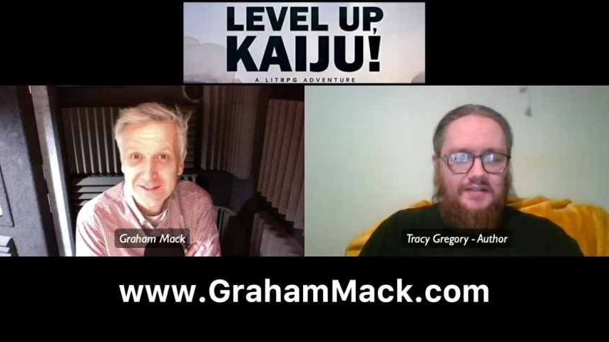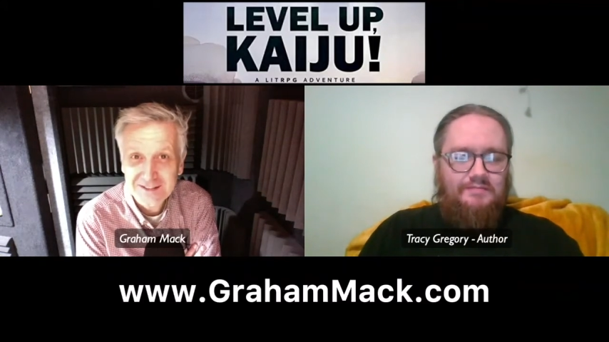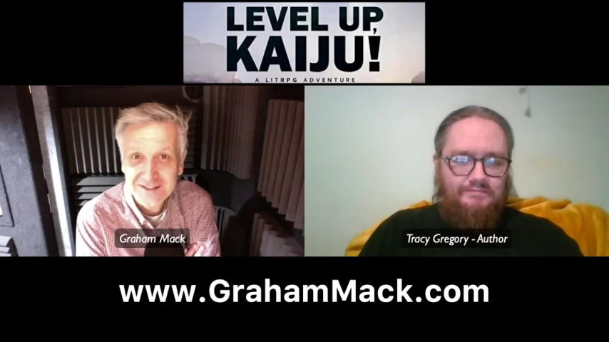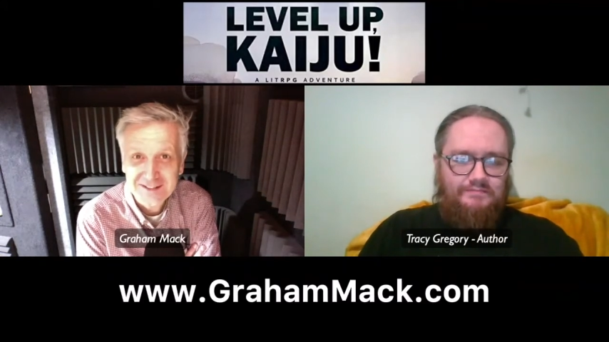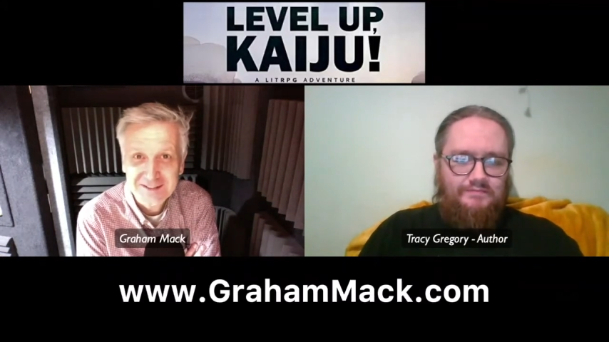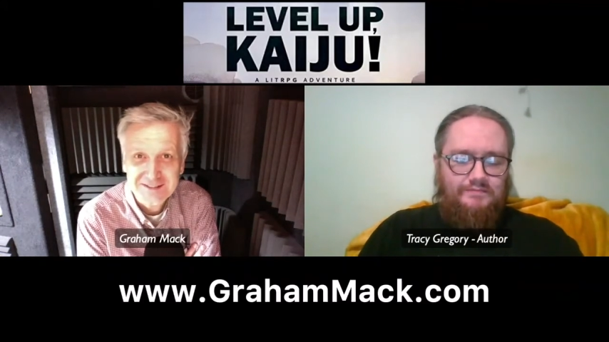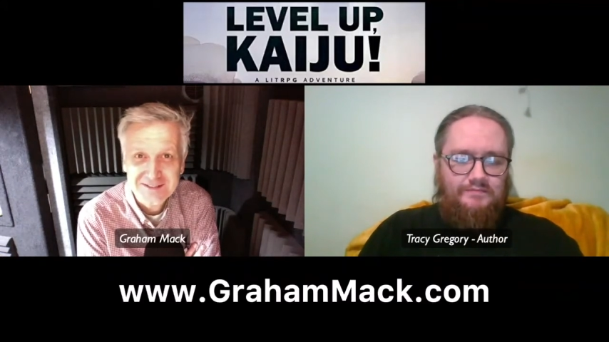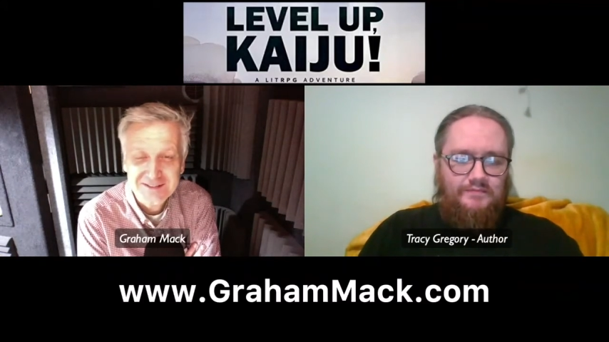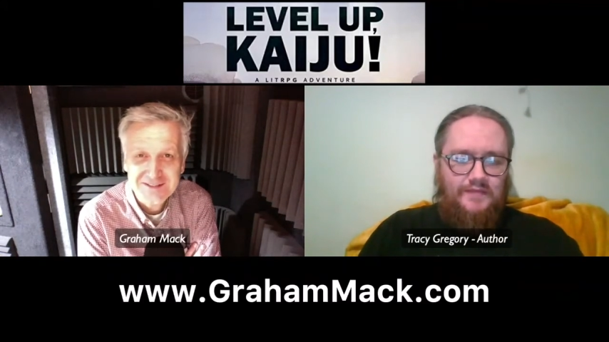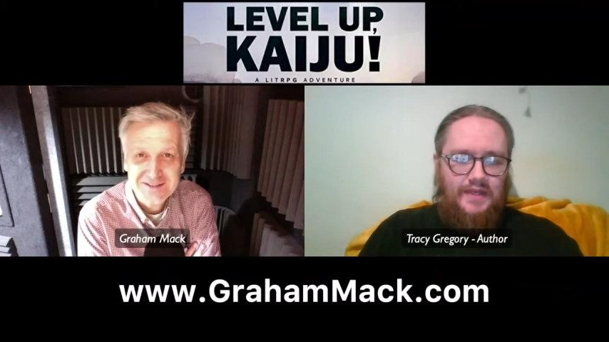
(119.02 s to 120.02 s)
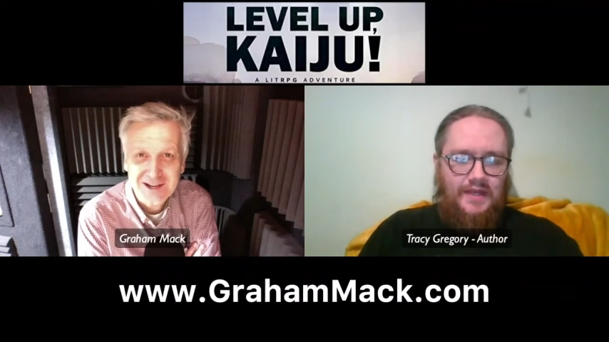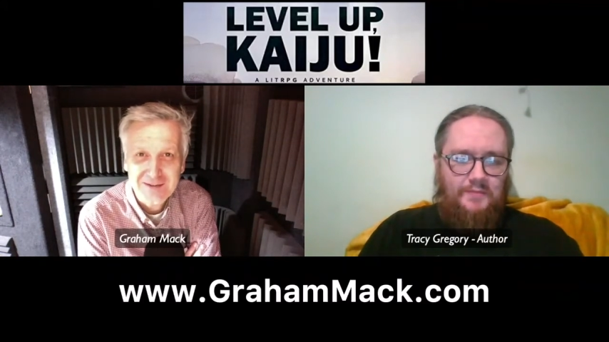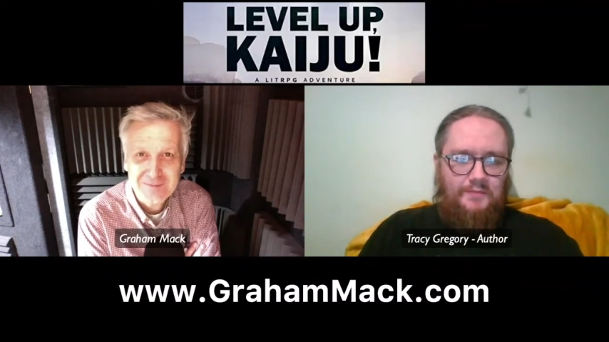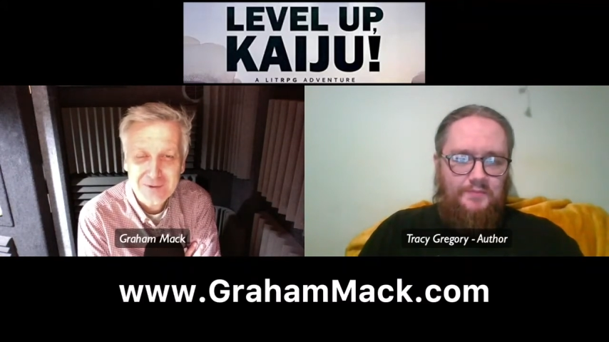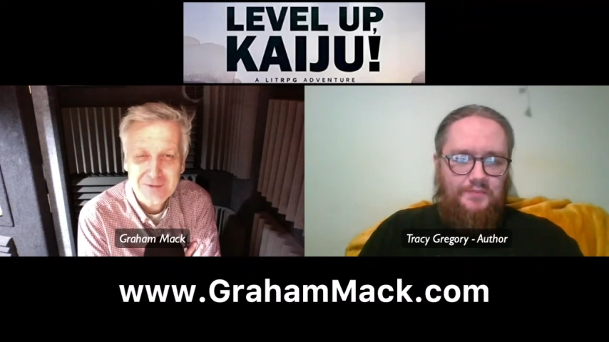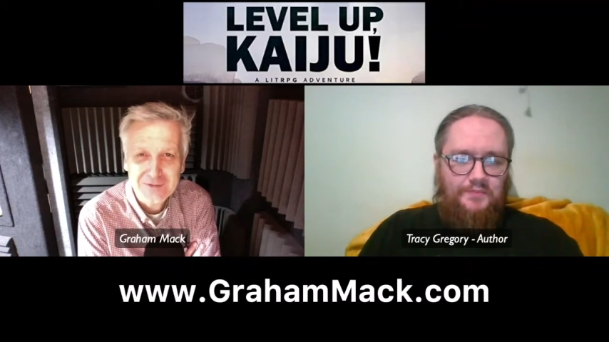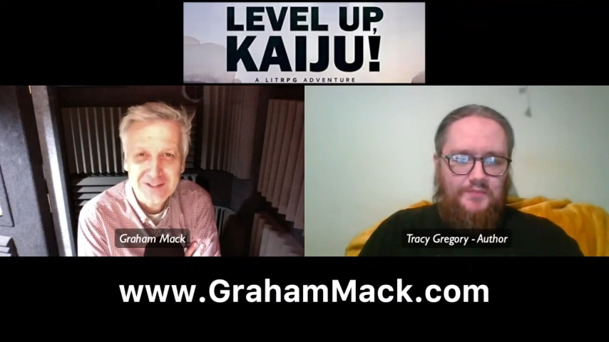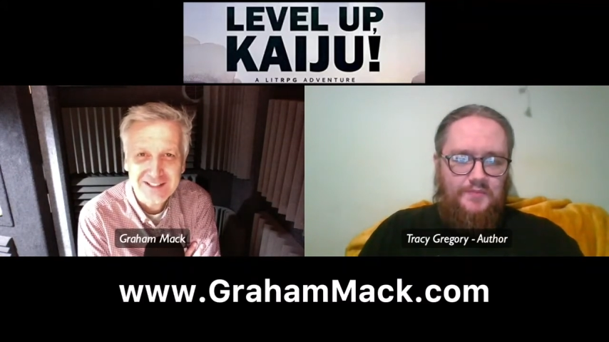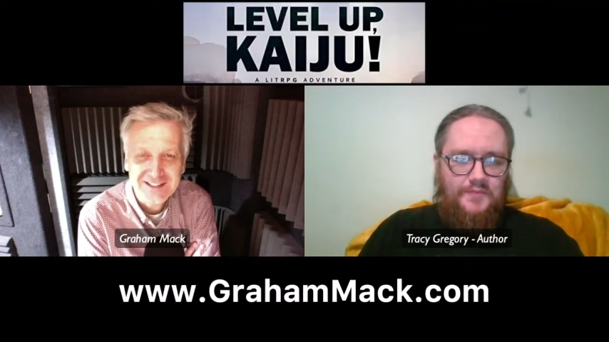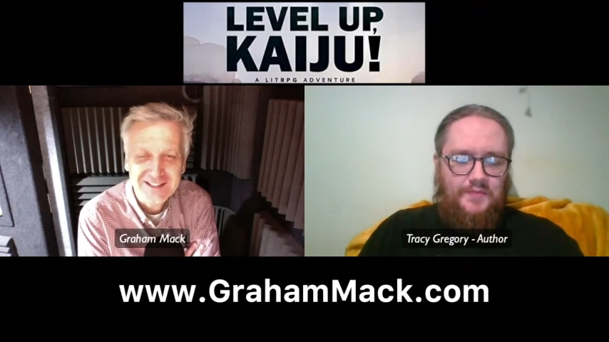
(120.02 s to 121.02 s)
Speaker 1: uh, yeah. type
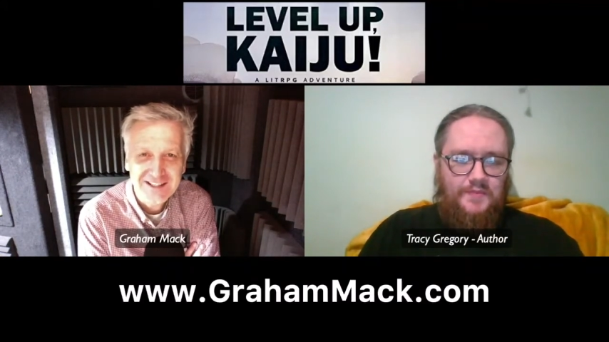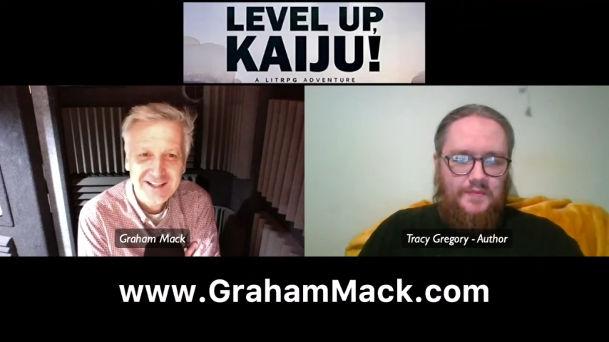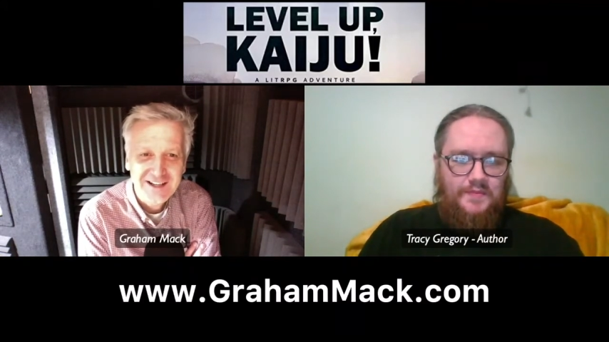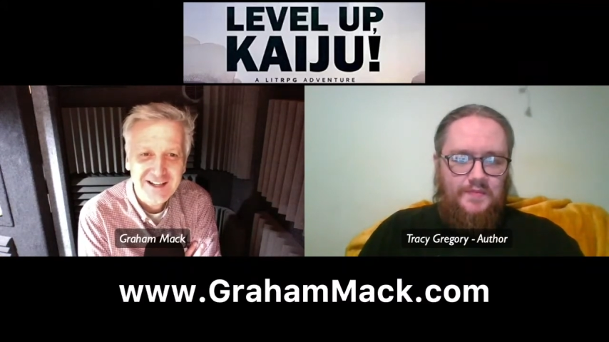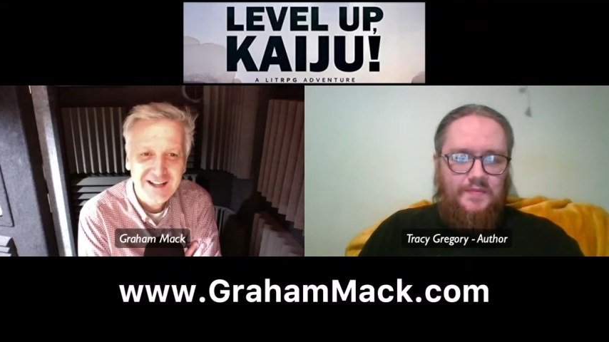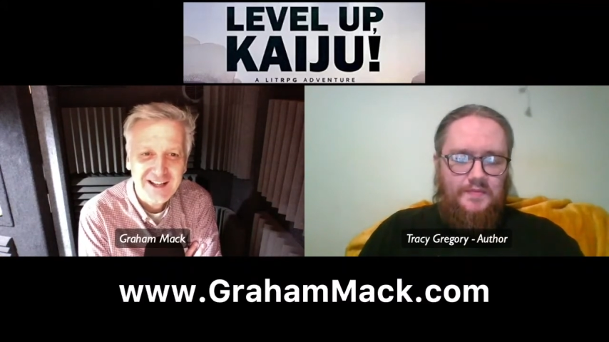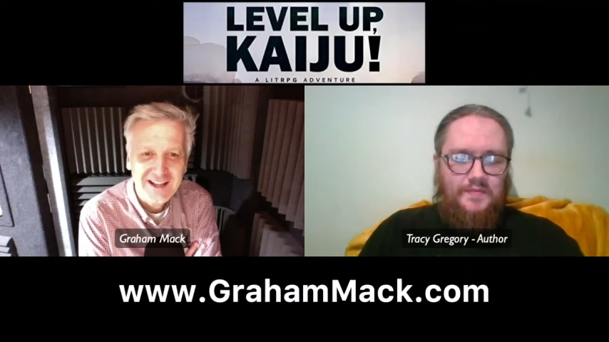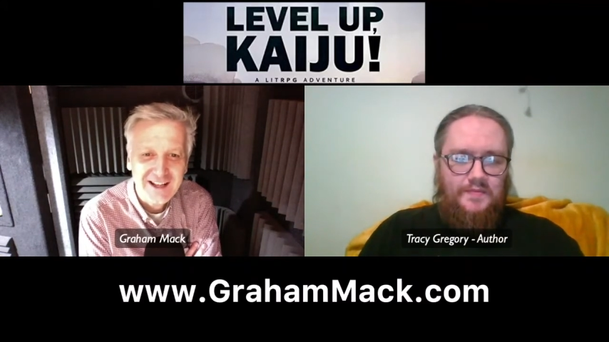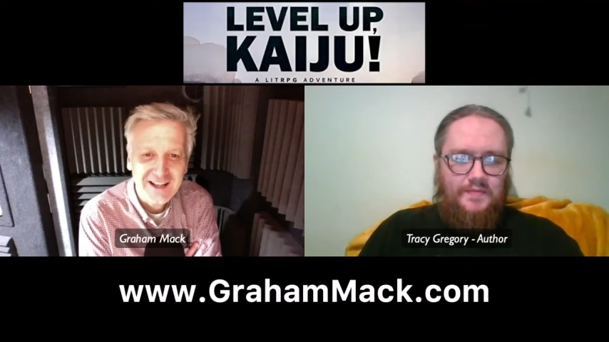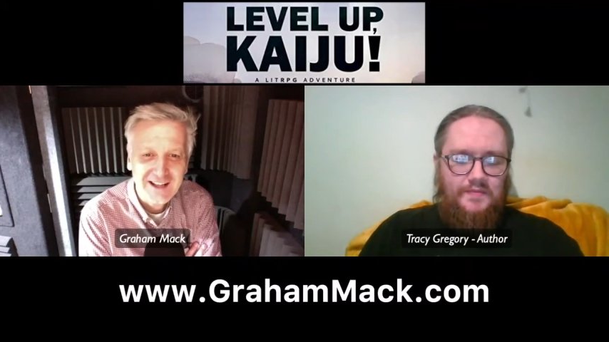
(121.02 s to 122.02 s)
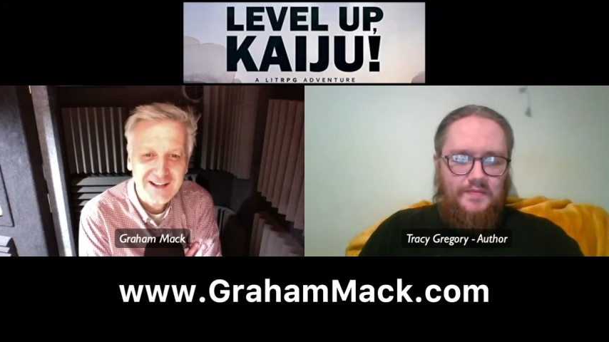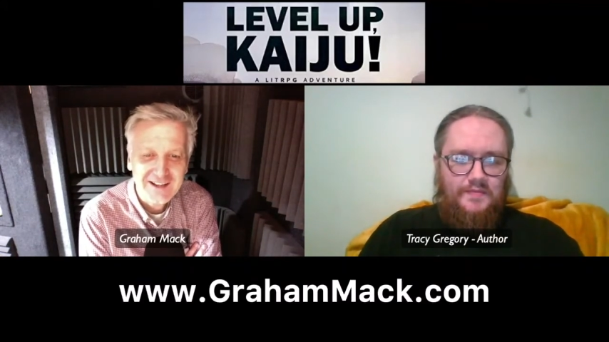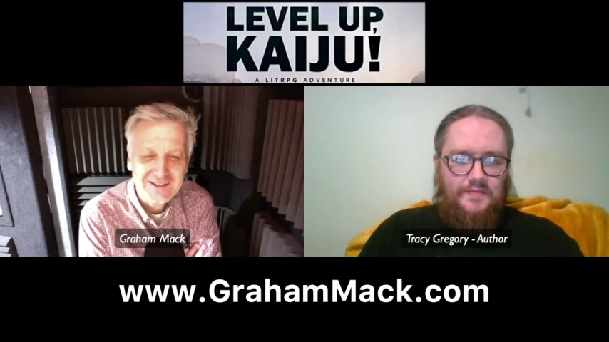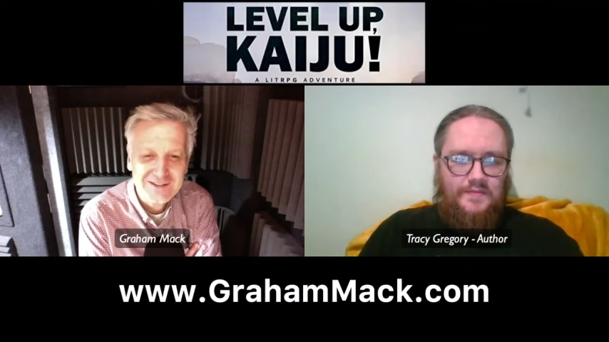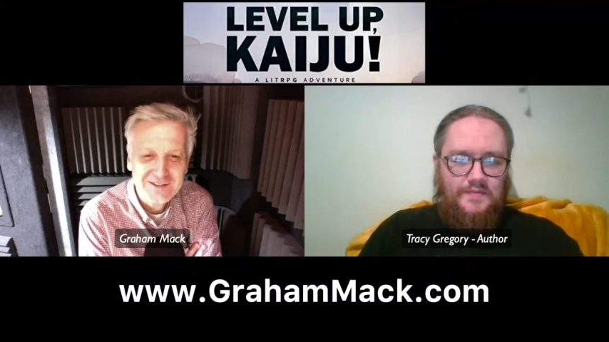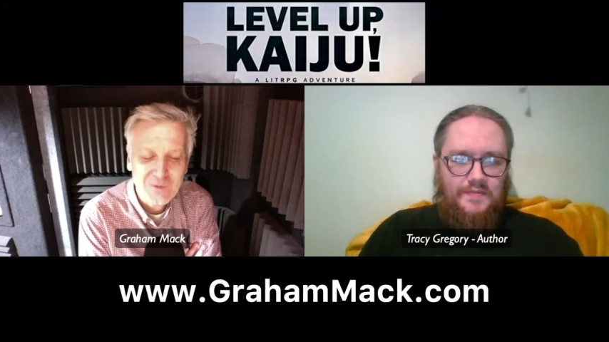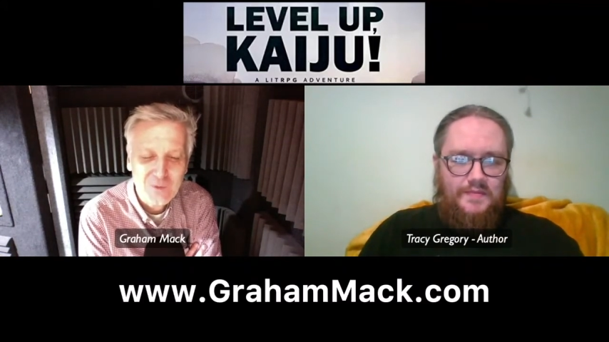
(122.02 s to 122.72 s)
movie. So